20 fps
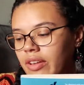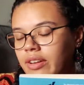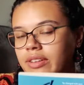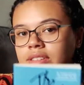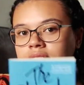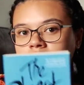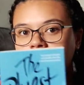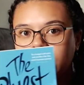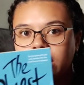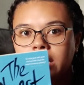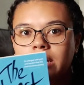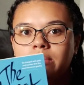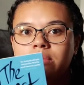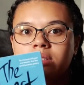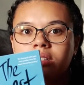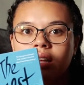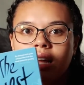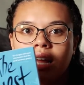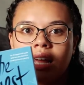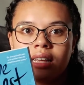those themes
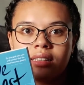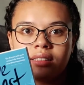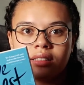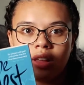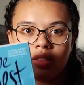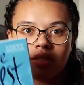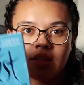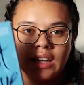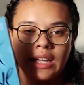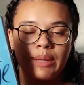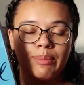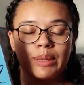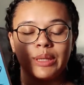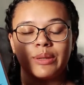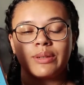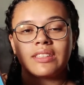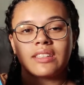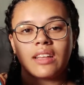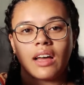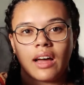is The
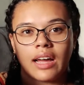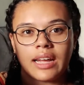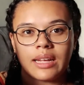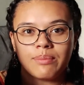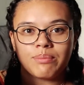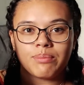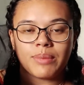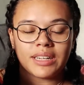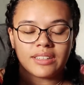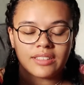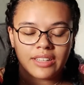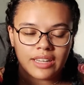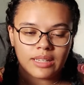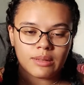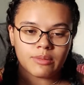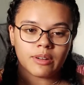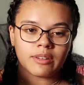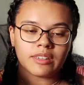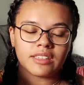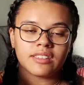Bluest Eye by
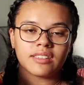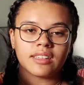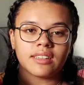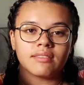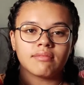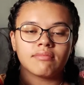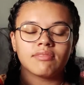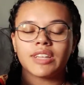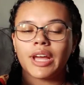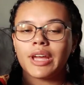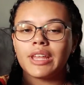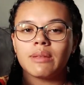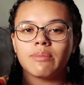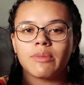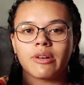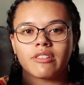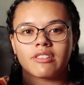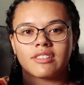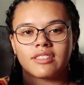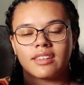Toni Morrison. Toni
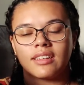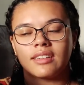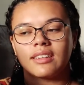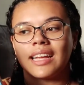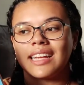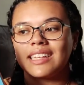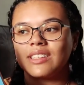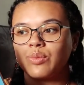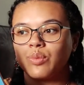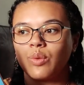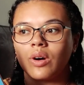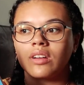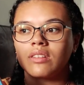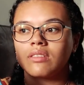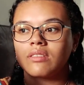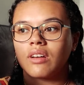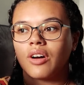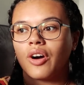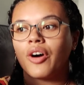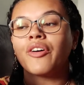Morrison is
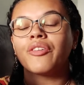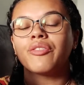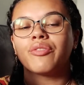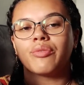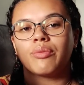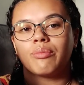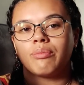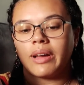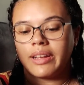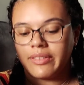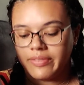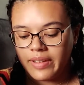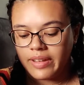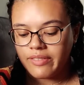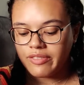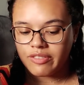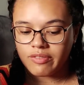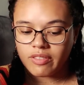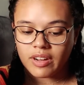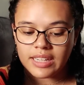one of my
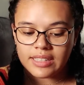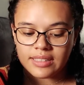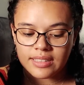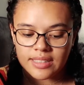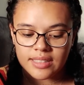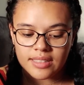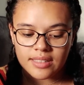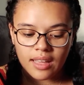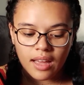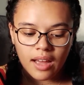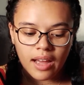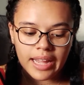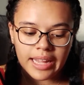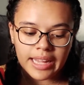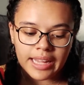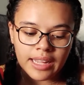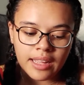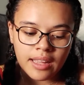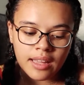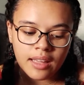favourite writers.
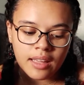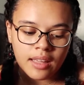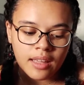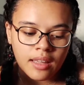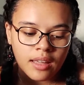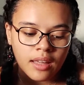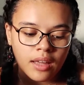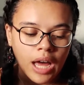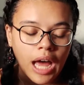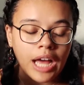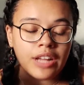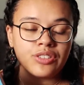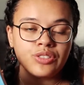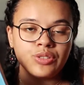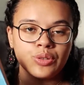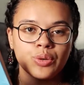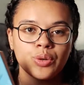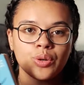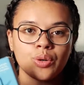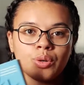I
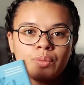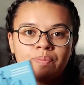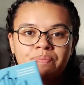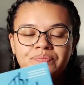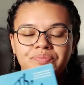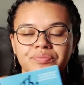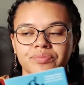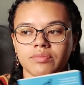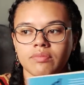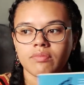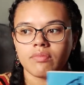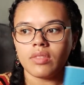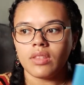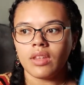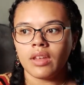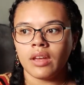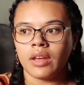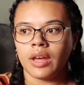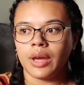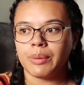adore
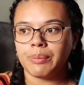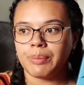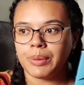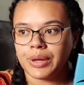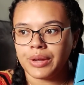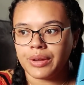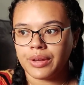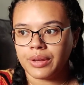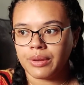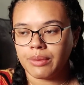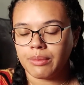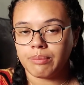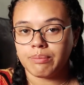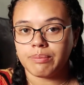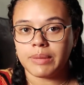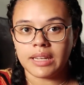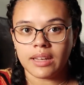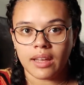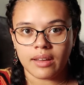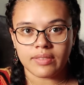her book,
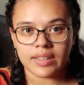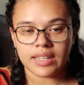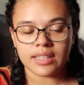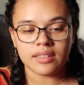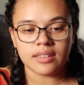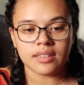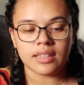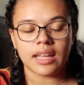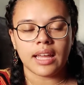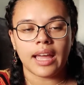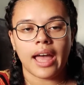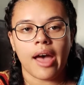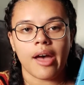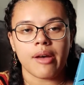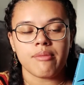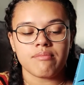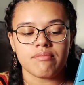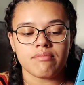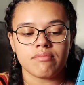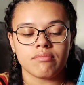Beloved.
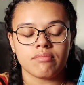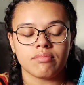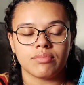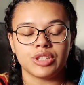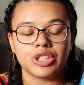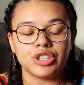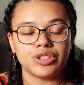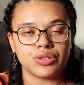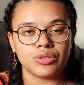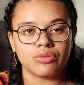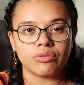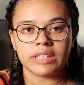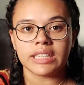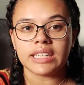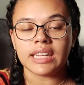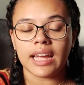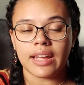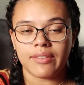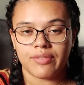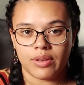You should read
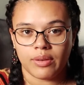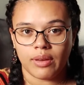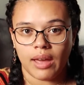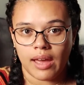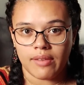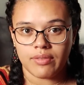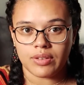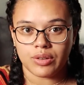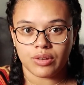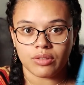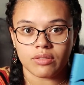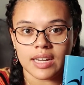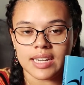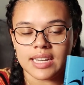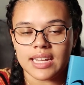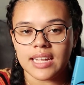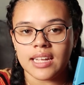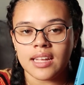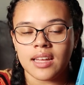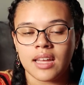it if you haven't
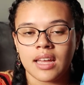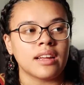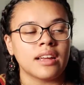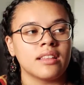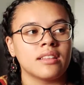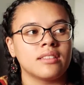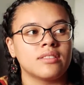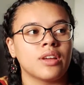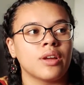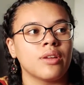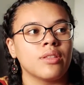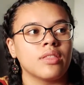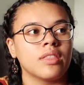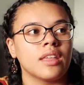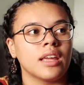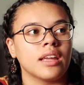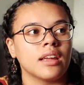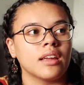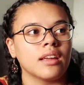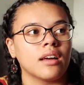already. And I don't
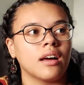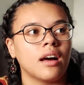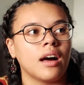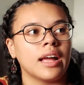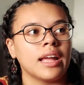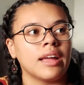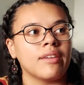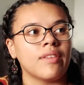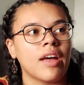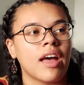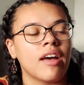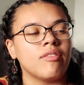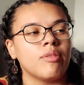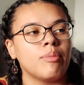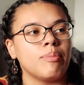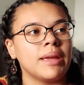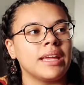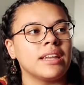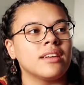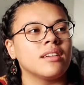think I have ever
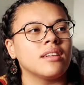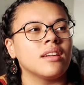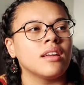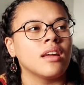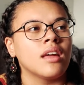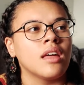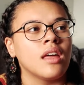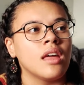been